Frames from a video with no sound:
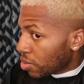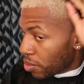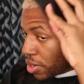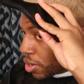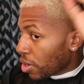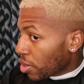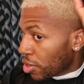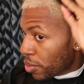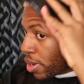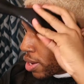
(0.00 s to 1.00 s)
We are on
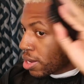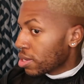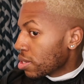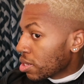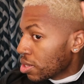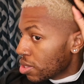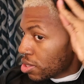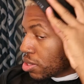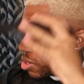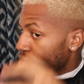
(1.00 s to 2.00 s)
our way
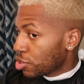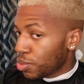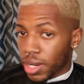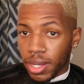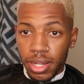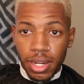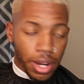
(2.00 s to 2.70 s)
to a good